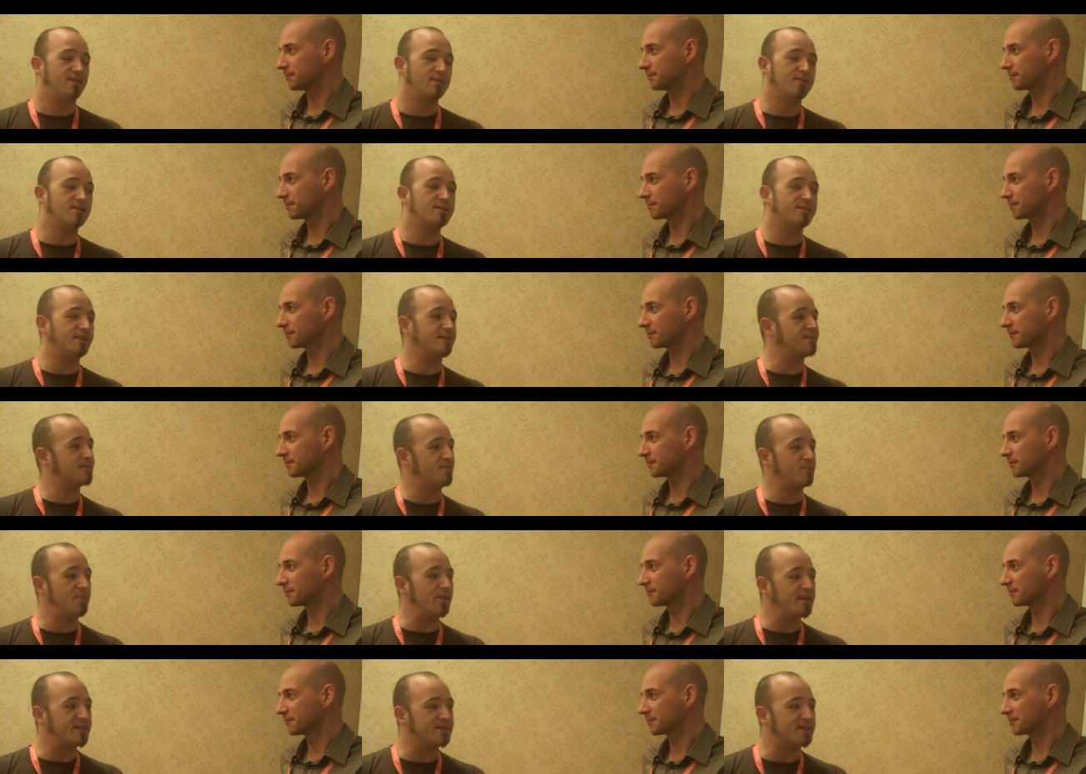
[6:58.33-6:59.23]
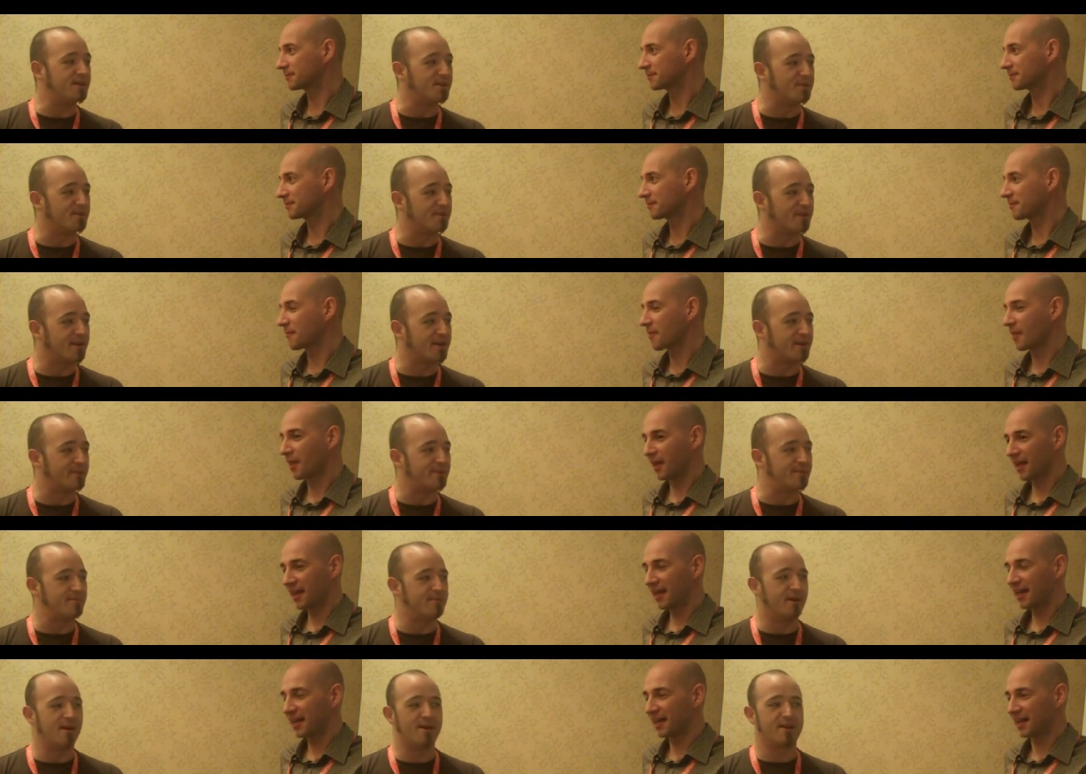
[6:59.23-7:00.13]
Speaker 1: Unity is a big deal, right? I
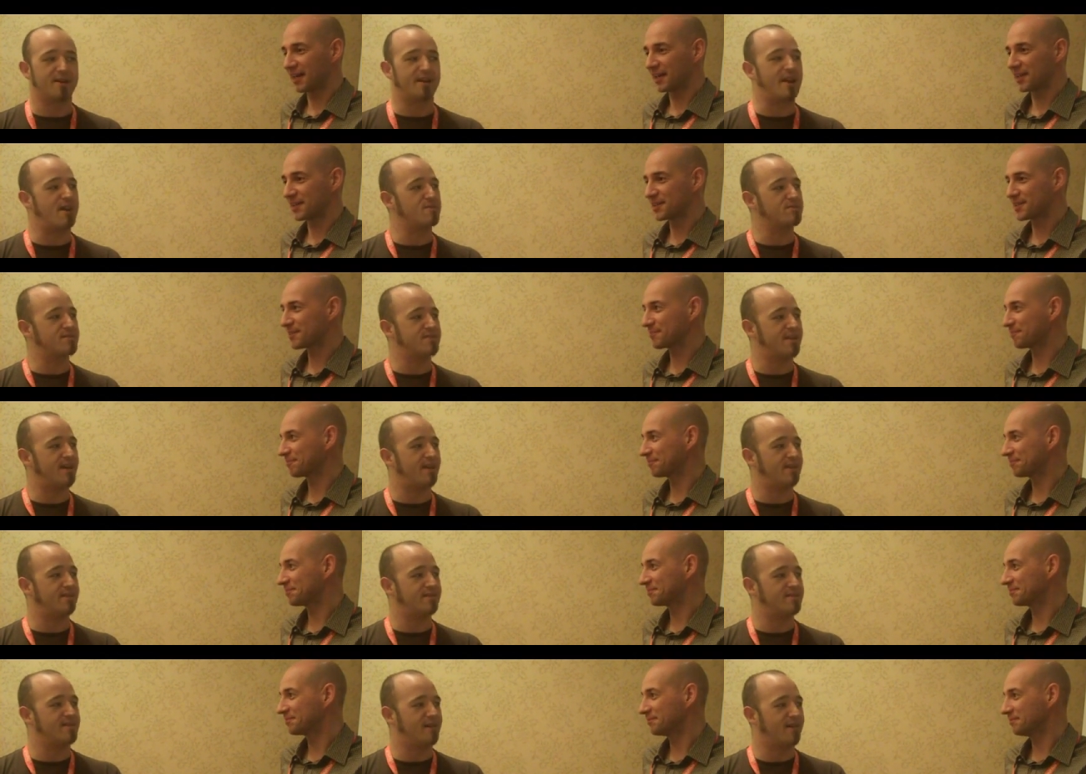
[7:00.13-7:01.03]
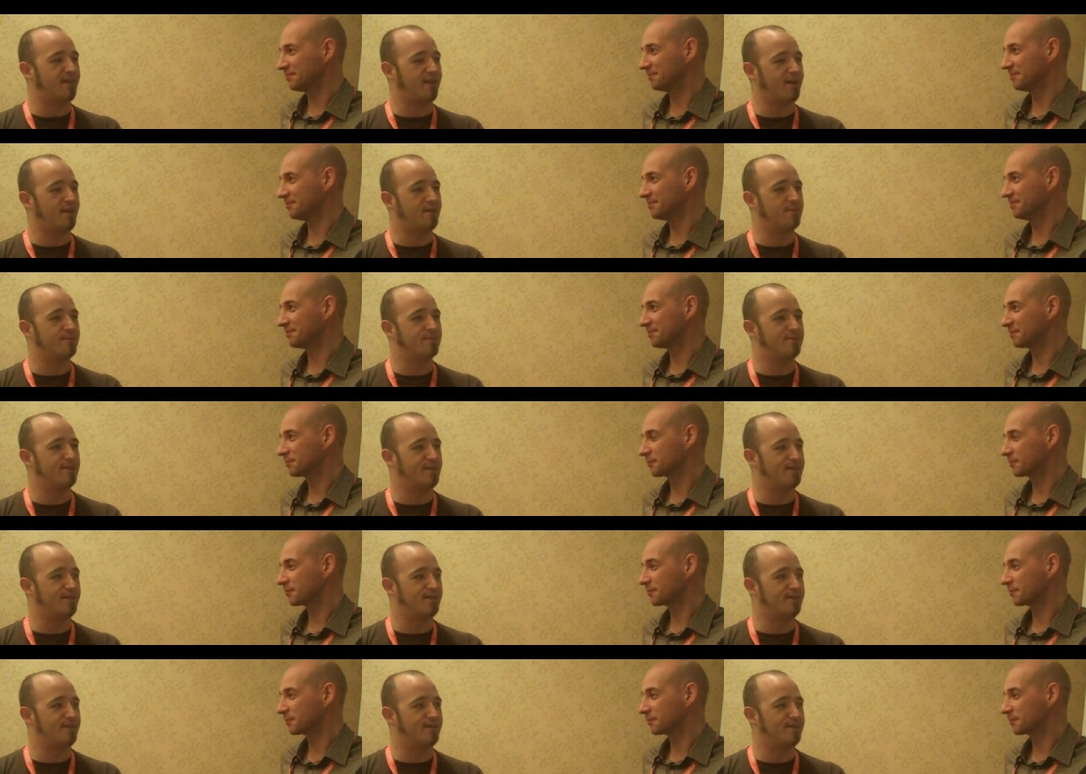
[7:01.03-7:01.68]
mean, Mark announced that um, mm-hmm.